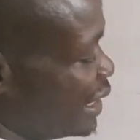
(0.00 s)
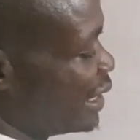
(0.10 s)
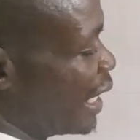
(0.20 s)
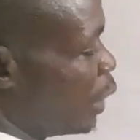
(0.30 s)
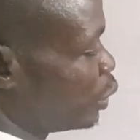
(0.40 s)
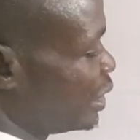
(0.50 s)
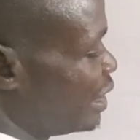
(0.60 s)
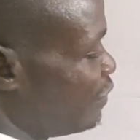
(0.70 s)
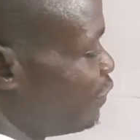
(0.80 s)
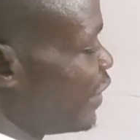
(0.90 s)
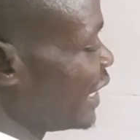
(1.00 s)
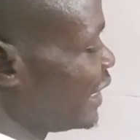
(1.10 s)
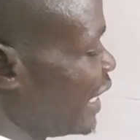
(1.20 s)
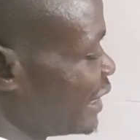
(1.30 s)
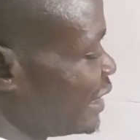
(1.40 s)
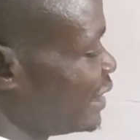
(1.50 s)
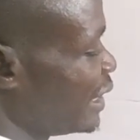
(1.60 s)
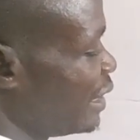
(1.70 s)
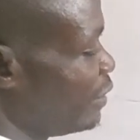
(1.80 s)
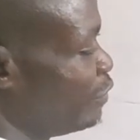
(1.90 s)
Then I will define as
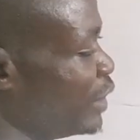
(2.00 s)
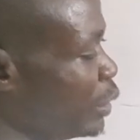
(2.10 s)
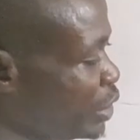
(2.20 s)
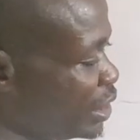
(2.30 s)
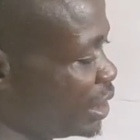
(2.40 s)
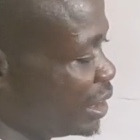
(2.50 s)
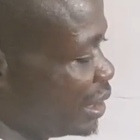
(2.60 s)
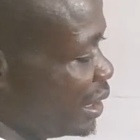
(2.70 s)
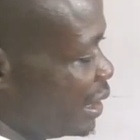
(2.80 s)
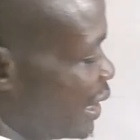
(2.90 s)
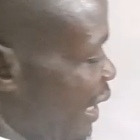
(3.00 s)
velocity